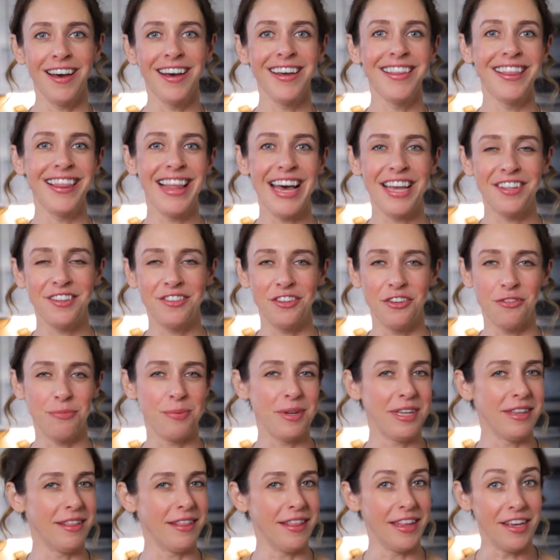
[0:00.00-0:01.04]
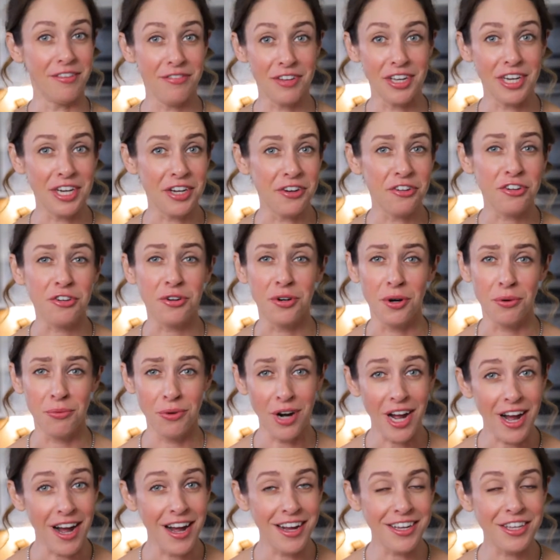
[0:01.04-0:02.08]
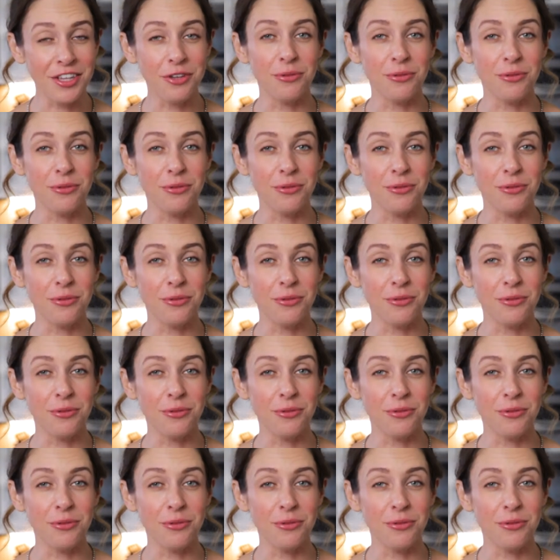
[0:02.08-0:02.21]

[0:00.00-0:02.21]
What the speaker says: Unless you've been living under a rock,